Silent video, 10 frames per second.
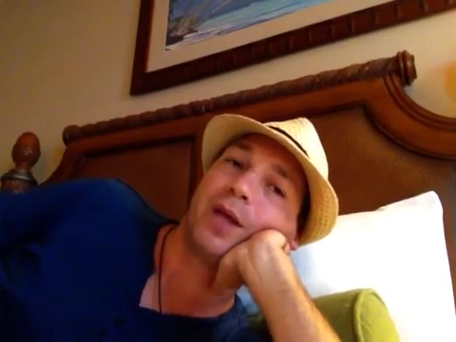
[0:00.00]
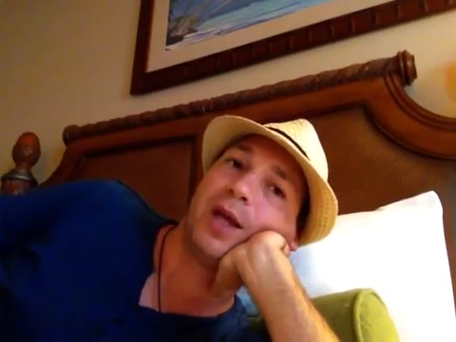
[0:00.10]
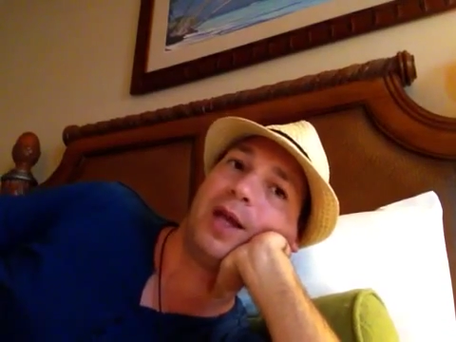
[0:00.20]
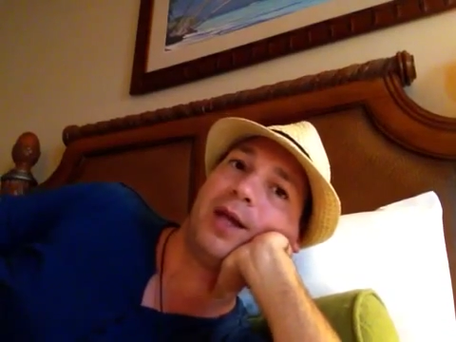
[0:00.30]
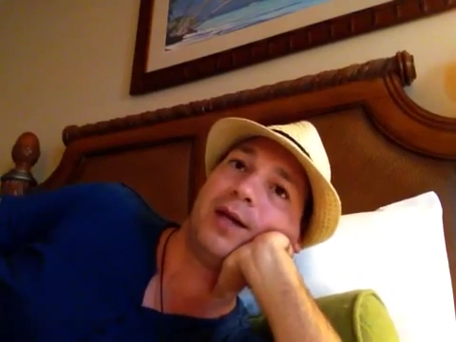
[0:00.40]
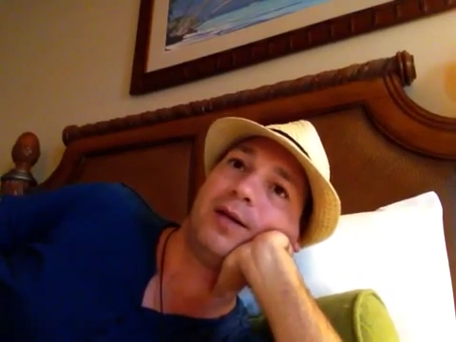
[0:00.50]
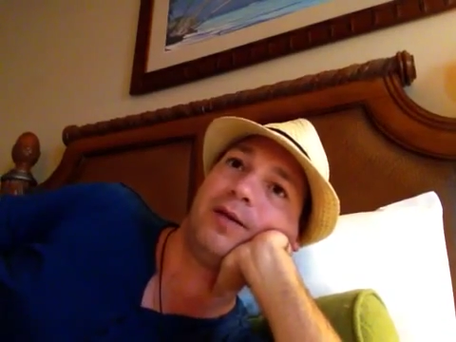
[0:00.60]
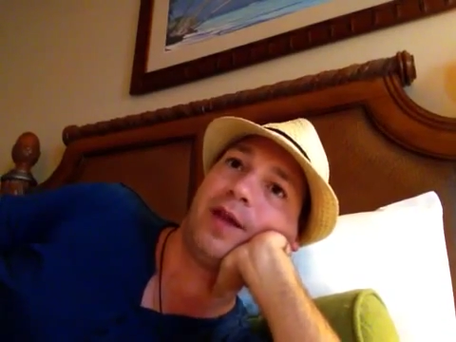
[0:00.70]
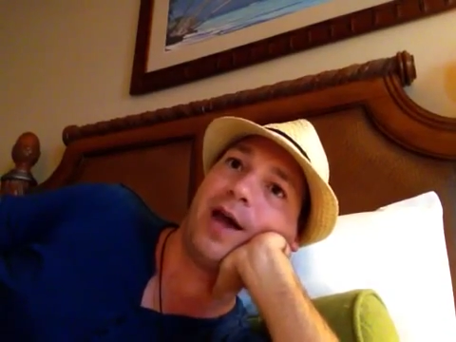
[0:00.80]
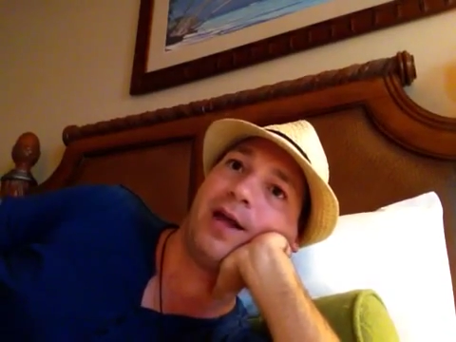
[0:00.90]
And
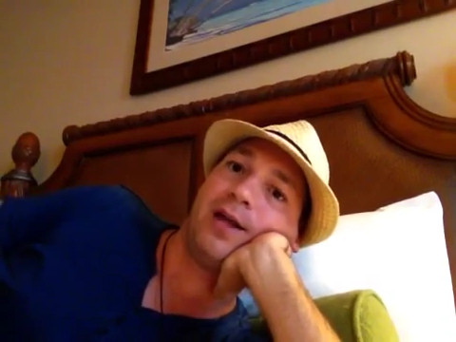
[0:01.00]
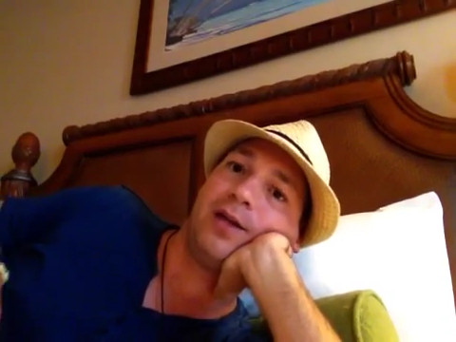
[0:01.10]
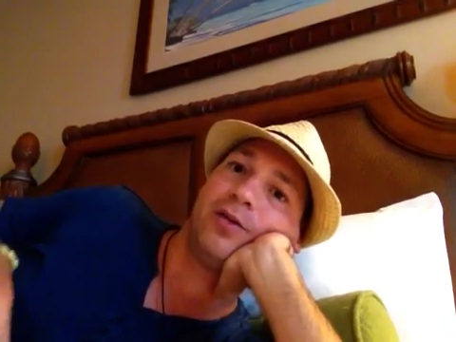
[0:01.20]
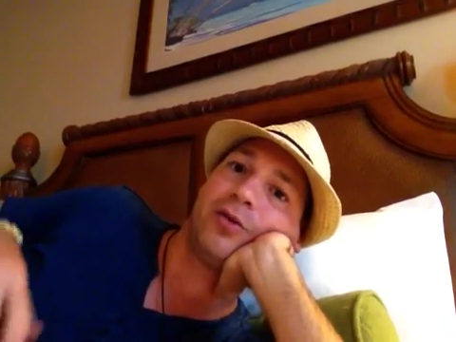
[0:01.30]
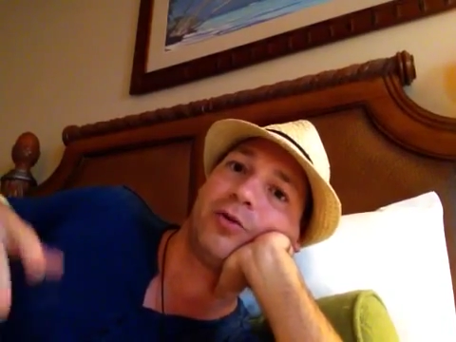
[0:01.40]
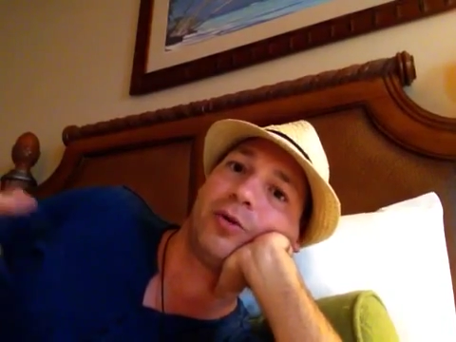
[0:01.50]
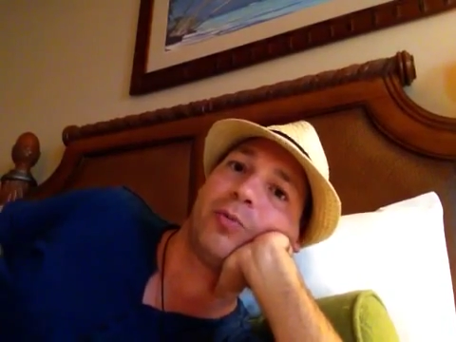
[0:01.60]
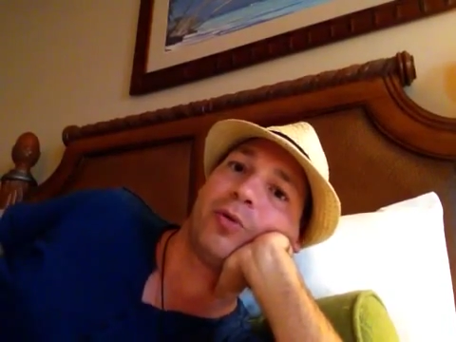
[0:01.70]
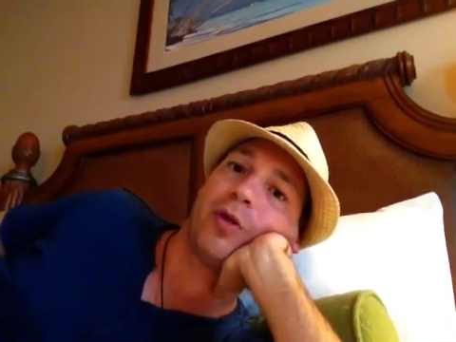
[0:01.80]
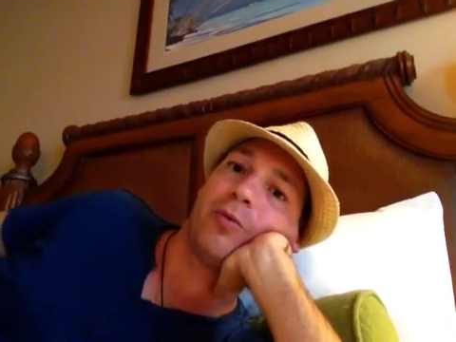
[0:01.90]
that is a group
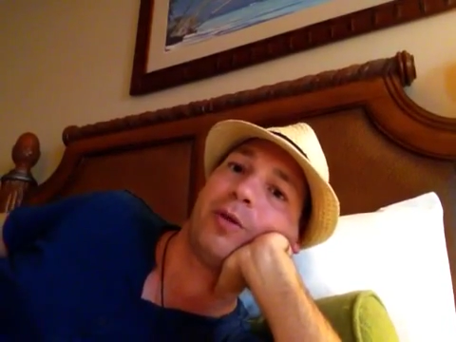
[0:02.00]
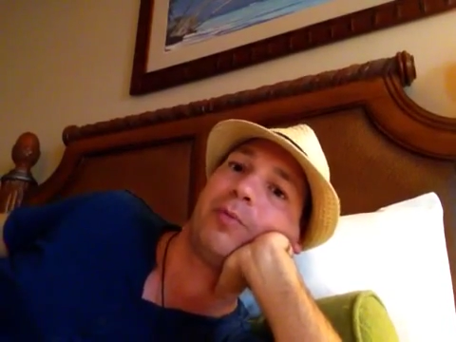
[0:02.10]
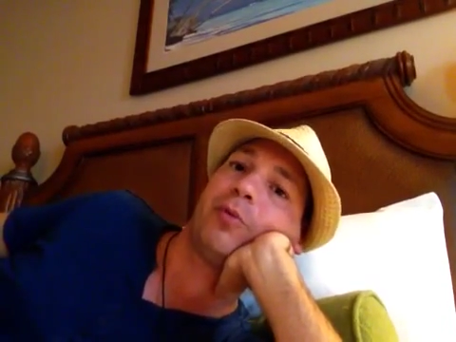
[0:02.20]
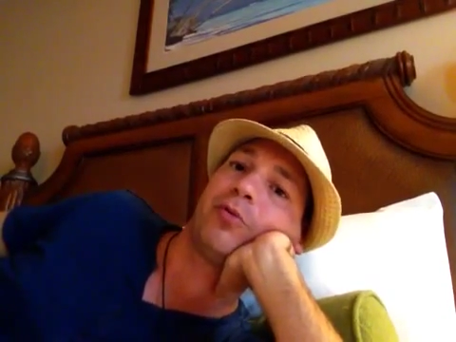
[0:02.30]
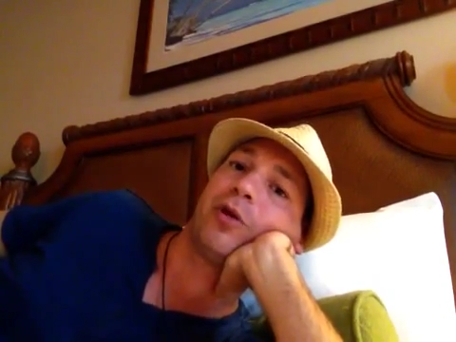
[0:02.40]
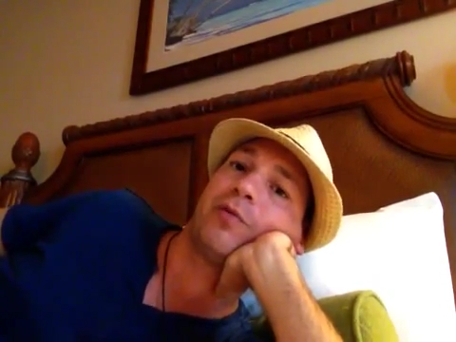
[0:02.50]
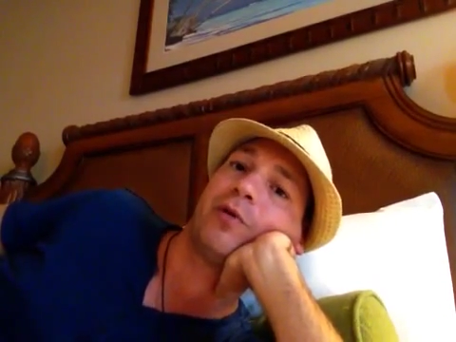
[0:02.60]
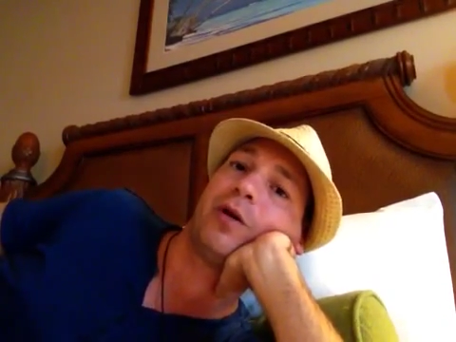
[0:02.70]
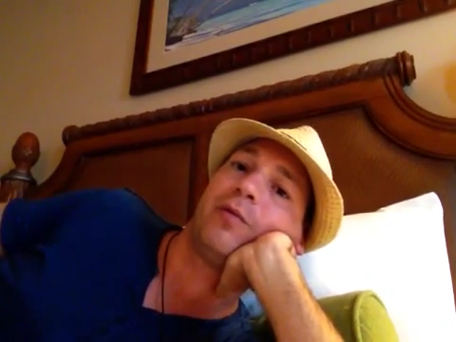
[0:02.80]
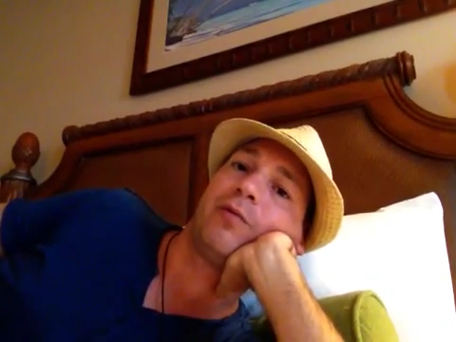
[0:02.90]
with other people
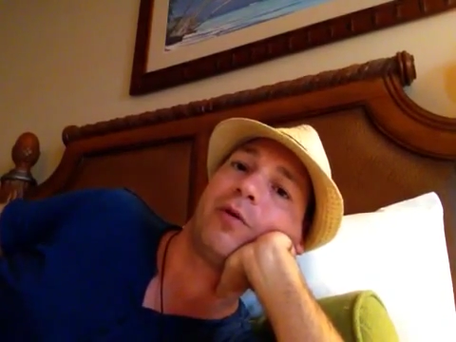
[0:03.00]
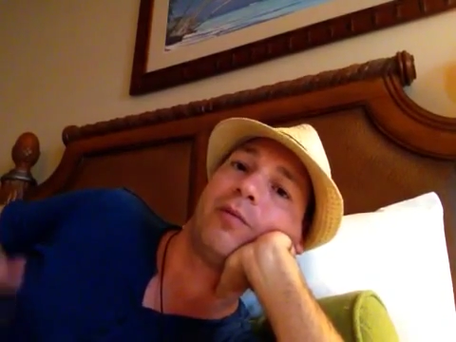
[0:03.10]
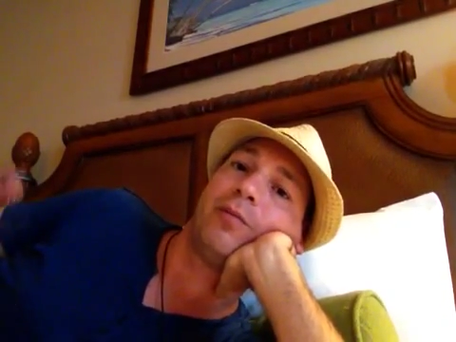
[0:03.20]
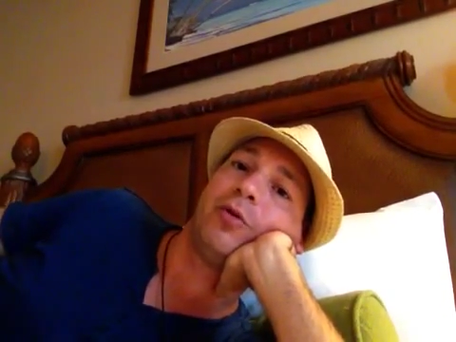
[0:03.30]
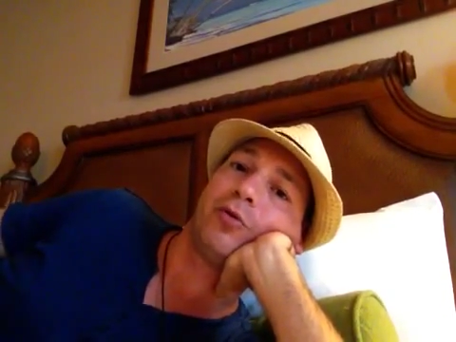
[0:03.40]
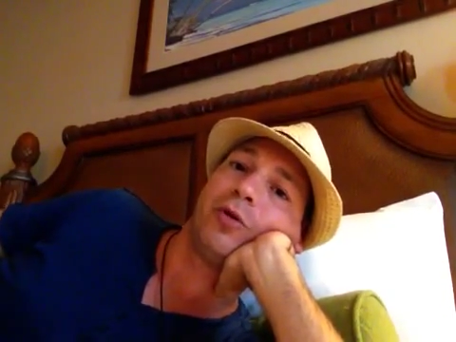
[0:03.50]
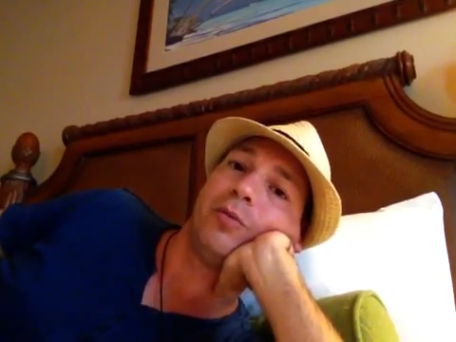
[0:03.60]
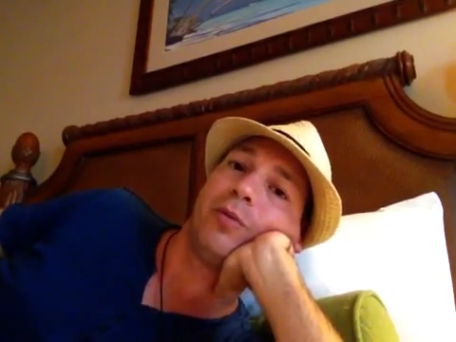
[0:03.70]
suffering from usually